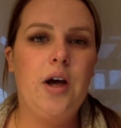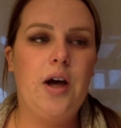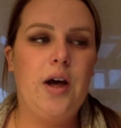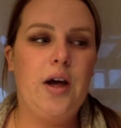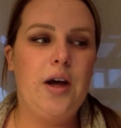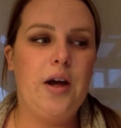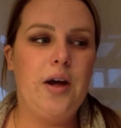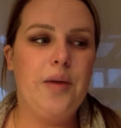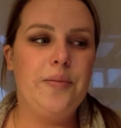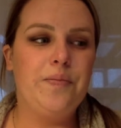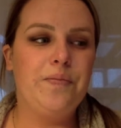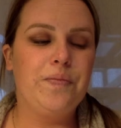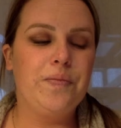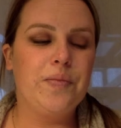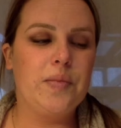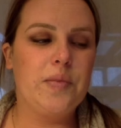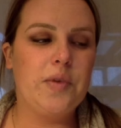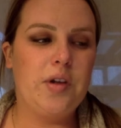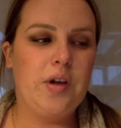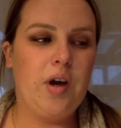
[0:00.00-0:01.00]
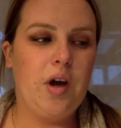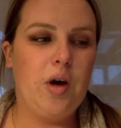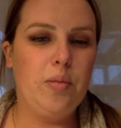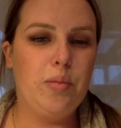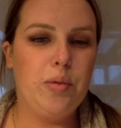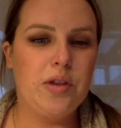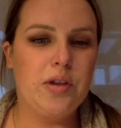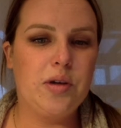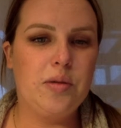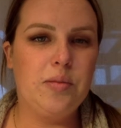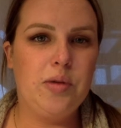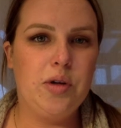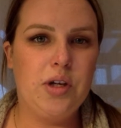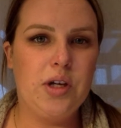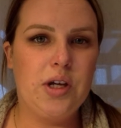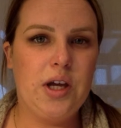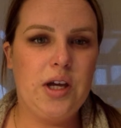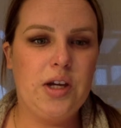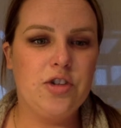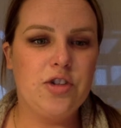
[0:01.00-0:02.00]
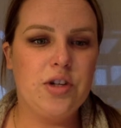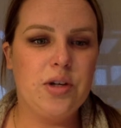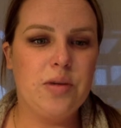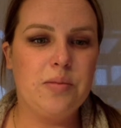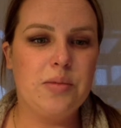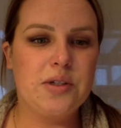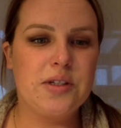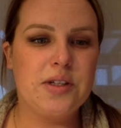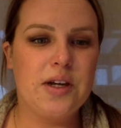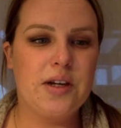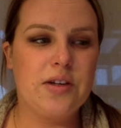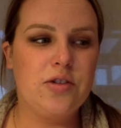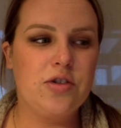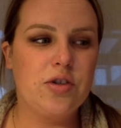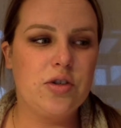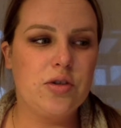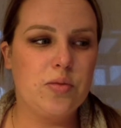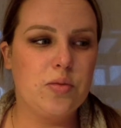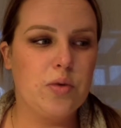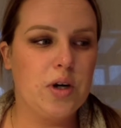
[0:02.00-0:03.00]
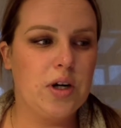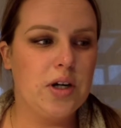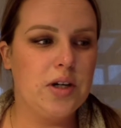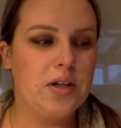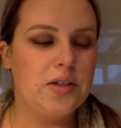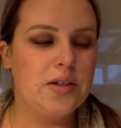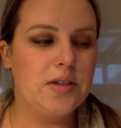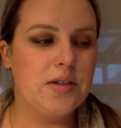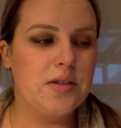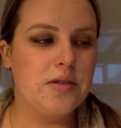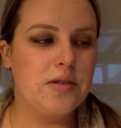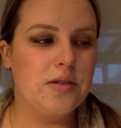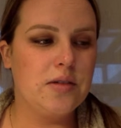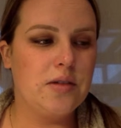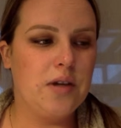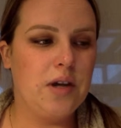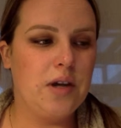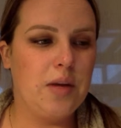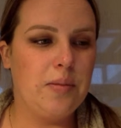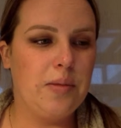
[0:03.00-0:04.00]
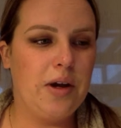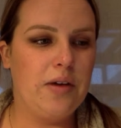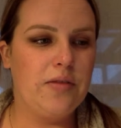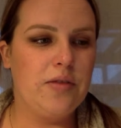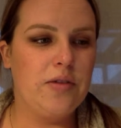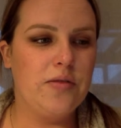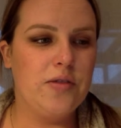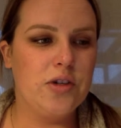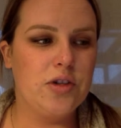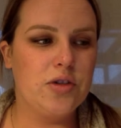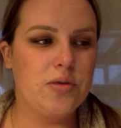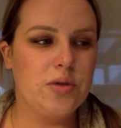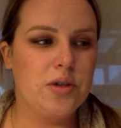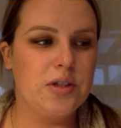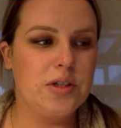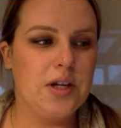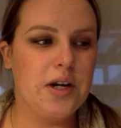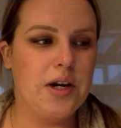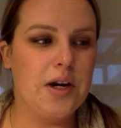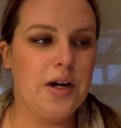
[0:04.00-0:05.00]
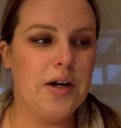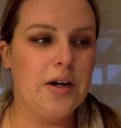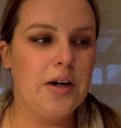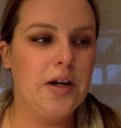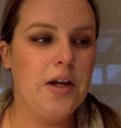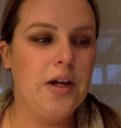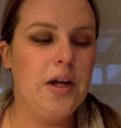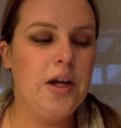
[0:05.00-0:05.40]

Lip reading: to help with communication besides just words, have the visuals there.